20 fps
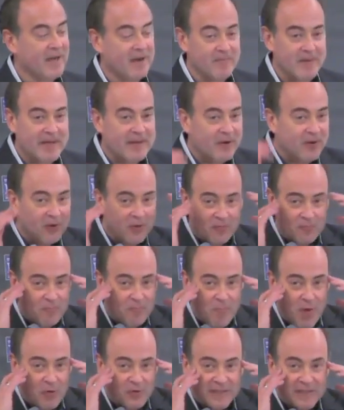I mean, they're
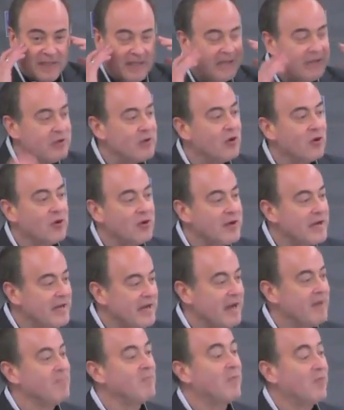mostly nerdy
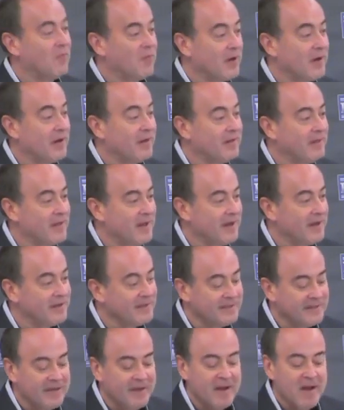and boring
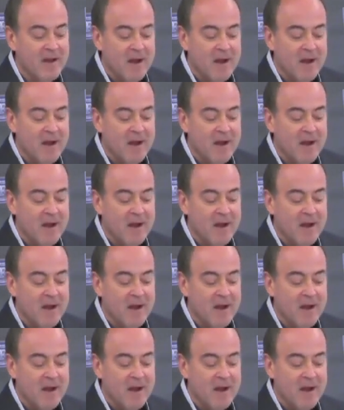things.